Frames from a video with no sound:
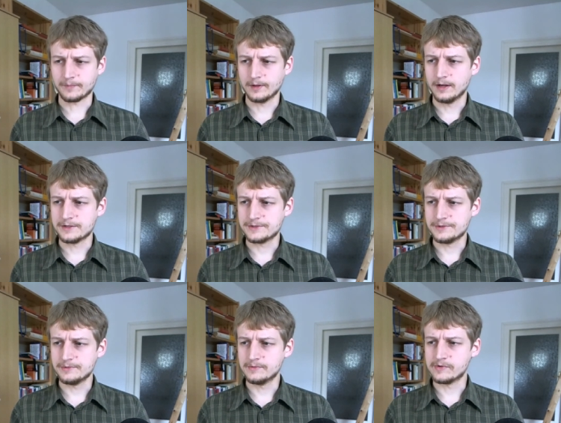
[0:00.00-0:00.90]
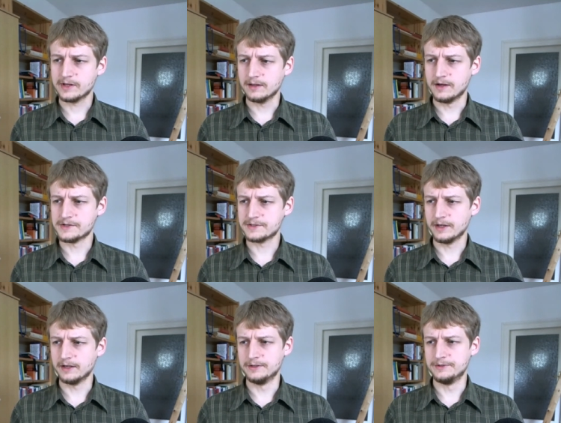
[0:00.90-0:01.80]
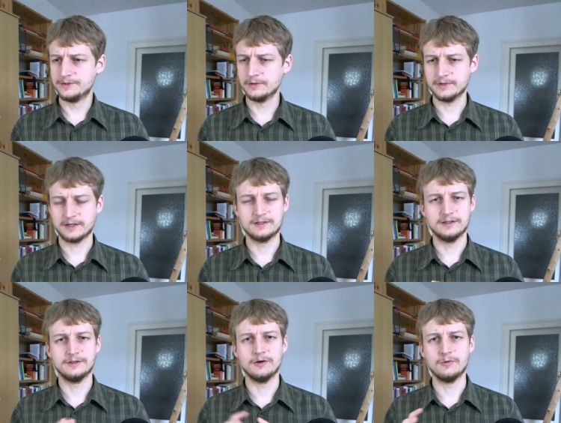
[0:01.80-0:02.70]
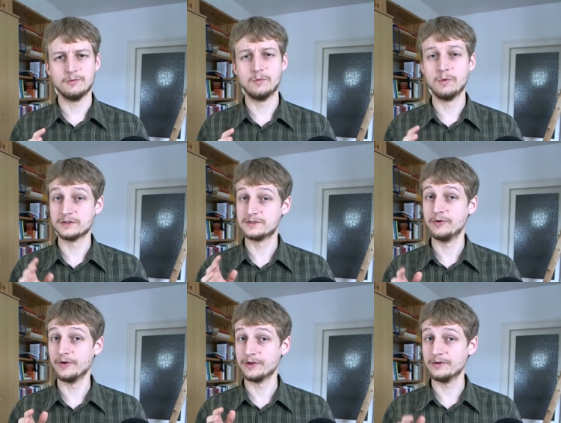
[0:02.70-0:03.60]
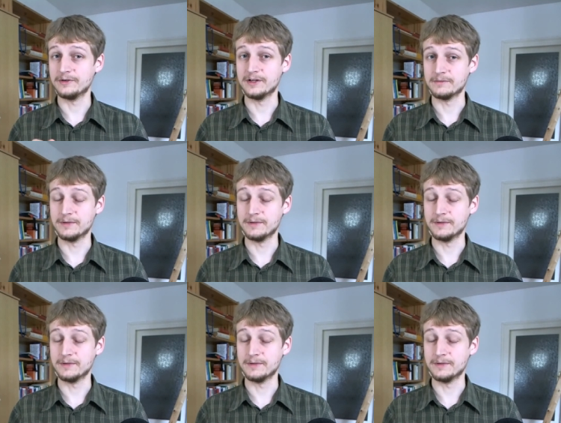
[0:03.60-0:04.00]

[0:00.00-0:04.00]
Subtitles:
I soon realized I don't actually know what's going on here,